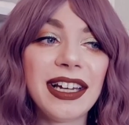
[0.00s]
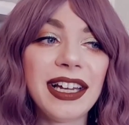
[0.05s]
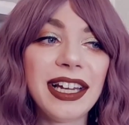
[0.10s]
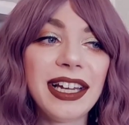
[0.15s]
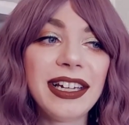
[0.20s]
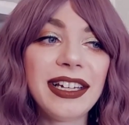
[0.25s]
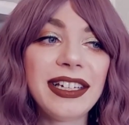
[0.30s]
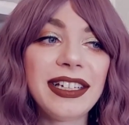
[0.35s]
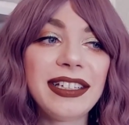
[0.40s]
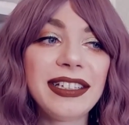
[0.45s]

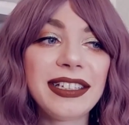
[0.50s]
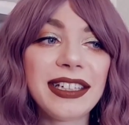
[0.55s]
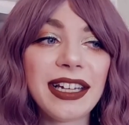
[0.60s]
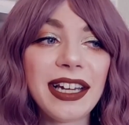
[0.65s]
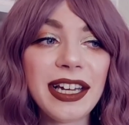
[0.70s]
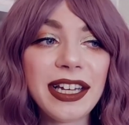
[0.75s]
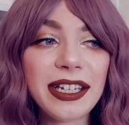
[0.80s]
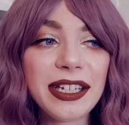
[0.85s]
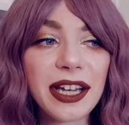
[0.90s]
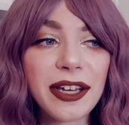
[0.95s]
And
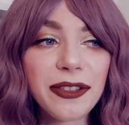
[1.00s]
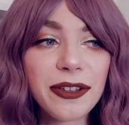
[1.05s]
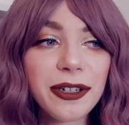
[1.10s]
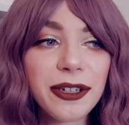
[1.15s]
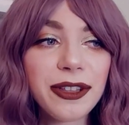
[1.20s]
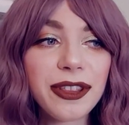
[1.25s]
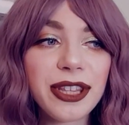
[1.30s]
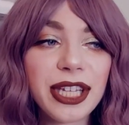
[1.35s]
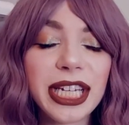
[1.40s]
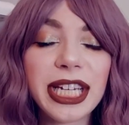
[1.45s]
another
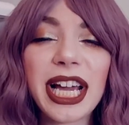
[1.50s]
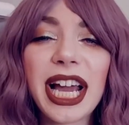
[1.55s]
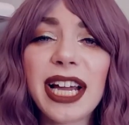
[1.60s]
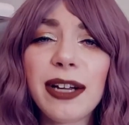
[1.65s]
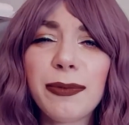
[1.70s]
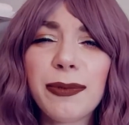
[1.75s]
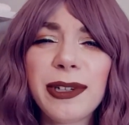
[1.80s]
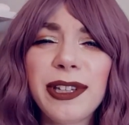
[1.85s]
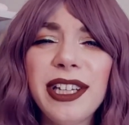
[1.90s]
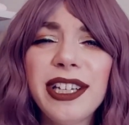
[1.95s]
thing
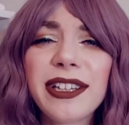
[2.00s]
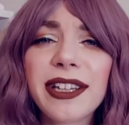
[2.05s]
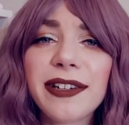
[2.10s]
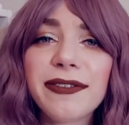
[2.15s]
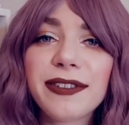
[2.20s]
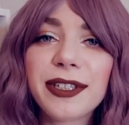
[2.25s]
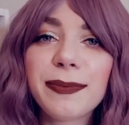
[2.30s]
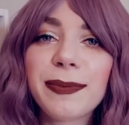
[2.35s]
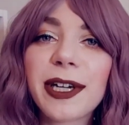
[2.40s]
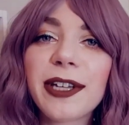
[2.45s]
I really
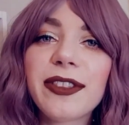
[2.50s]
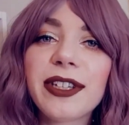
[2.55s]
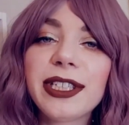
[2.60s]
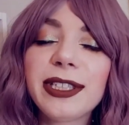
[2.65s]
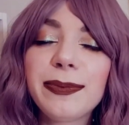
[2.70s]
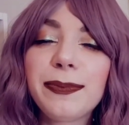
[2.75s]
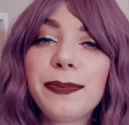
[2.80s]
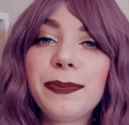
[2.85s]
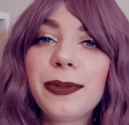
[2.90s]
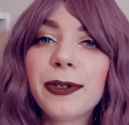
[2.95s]
loved about
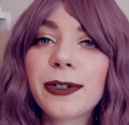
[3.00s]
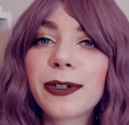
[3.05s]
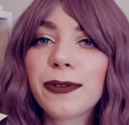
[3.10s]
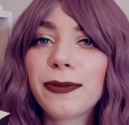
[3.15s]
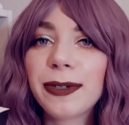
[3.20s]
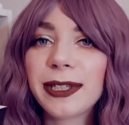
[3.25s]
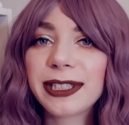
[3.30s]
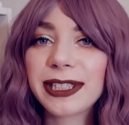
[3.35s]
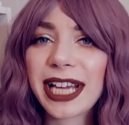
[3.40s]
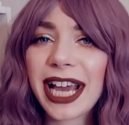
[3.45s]
this
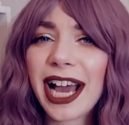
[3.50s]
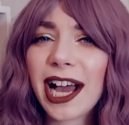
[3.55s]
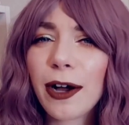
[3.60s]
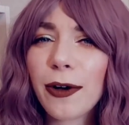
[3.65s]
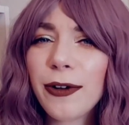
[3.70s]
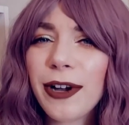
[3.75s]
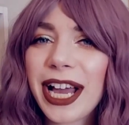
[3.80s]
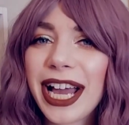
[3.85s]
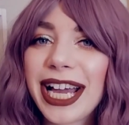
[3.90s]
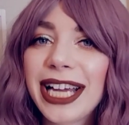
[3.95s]
book was
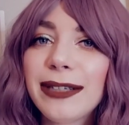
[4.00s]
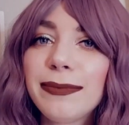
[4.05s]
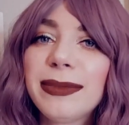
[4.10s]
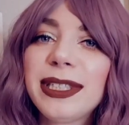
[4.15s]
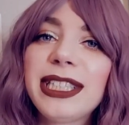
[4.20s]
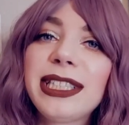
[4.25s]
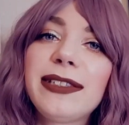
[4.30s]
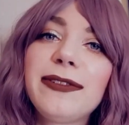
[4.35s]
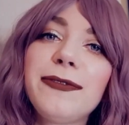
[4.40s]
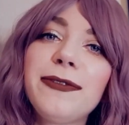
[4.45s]
how
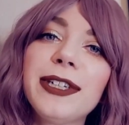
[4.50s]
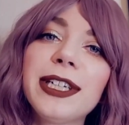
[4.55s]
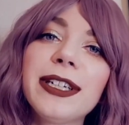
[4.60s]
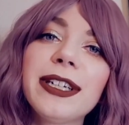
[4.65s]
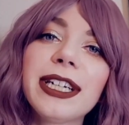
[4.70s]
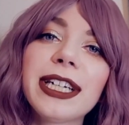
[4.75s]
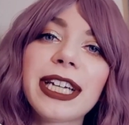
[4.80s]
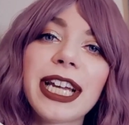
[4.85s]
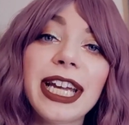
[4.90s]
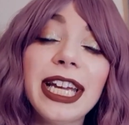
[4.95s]

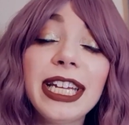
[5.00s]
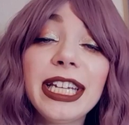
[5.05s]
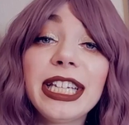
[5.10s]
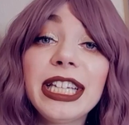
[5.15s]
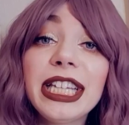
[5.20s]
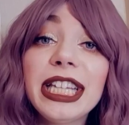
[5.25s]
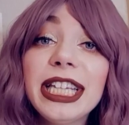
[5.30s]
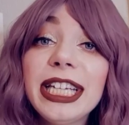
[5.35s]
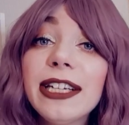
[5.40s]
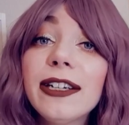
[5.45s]
atmospheric
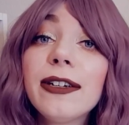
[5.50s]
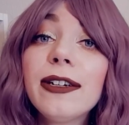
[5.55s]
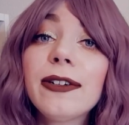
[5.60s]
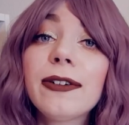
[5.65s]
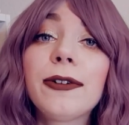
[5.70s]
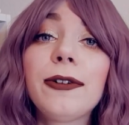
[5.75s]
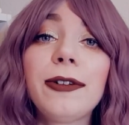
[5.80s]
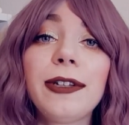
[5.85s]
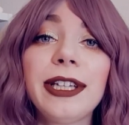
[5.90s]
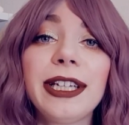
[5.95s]
and
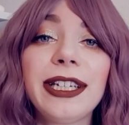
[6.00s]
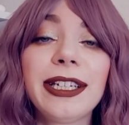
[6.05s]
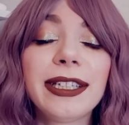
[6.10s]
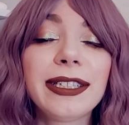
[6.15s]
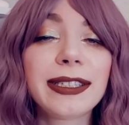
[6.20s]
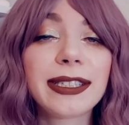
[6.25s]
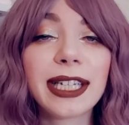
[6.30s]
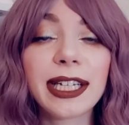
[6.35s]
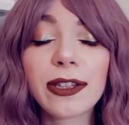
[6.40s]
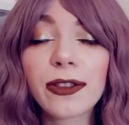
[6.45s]
lyrical it
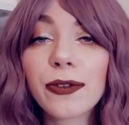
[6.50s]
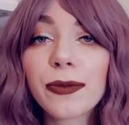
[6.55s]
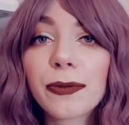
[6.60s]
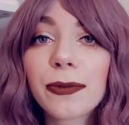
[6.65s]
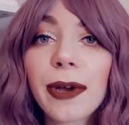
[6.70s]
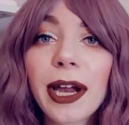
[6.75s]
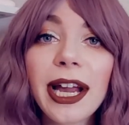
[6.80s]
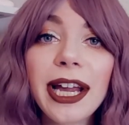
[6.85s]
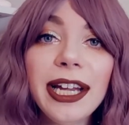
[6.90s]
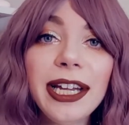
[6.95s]
is. Like the
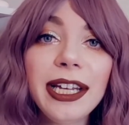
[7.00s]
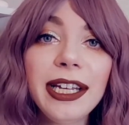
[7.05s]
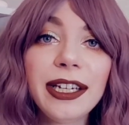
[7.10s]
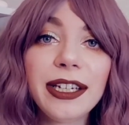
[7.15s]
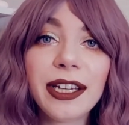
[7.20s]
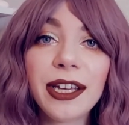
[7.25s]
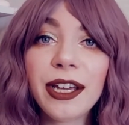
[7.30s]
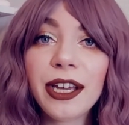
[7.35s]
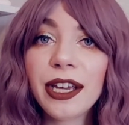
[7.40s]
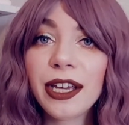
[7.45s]

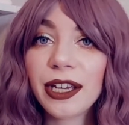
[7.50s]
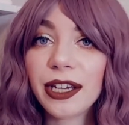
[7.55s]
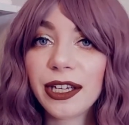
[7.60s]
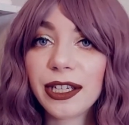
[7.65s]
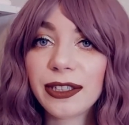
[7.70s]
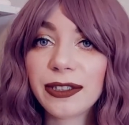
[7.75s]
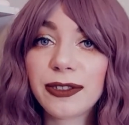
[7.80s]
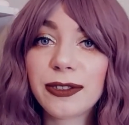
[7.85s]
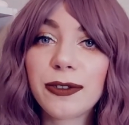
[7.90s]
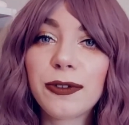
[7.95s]
writing
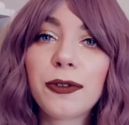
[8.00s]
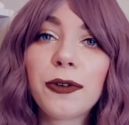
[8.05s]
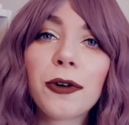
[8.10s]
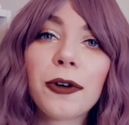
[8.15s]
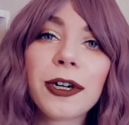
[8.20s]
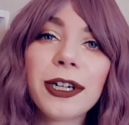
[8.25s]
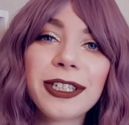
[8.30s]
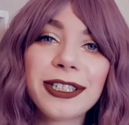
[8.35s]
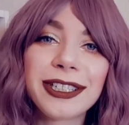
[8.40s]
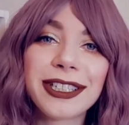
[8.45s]
is
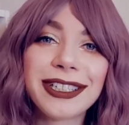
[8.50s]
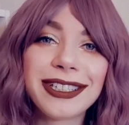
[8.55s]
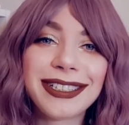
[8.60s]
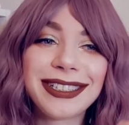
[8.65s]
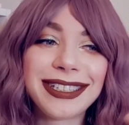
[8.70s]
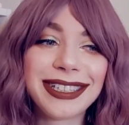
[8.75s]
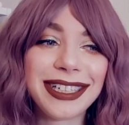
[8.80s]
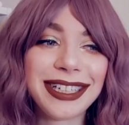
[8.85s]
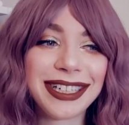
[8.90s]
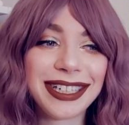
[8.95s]

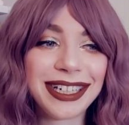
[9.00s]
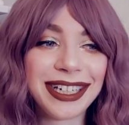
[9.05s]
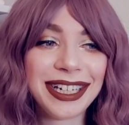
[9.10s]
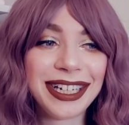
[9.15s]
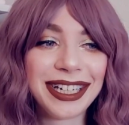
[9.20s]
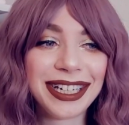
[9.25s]
gorgeous and